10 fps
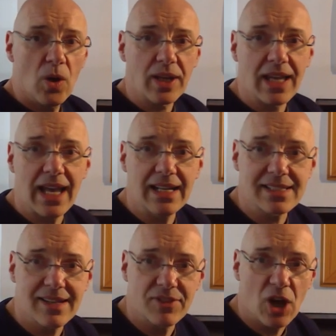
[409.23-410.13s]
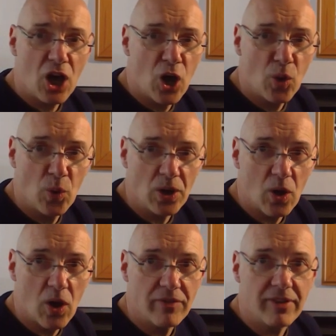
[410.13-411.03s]
Okay, let's have the whole
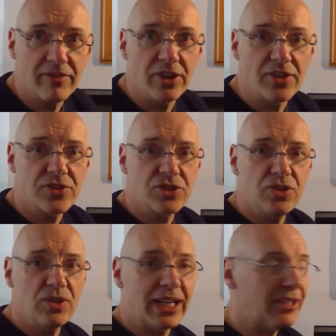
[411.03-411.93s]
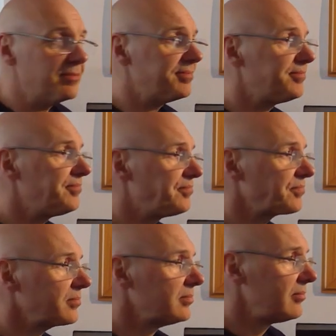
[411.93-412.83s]
of verse 2 now.
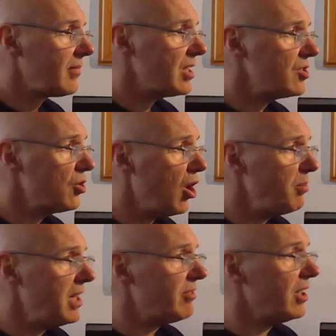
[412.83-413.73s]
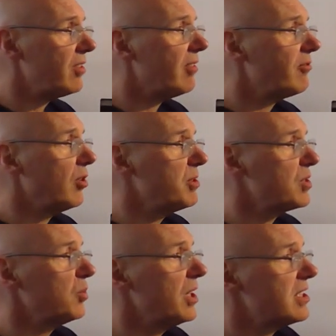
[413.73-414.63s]
Tom never from
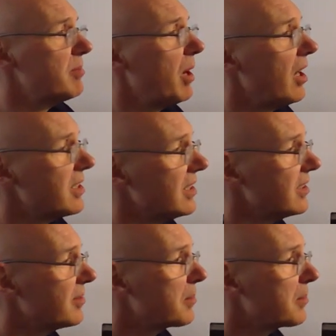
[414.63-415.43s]
his word departed.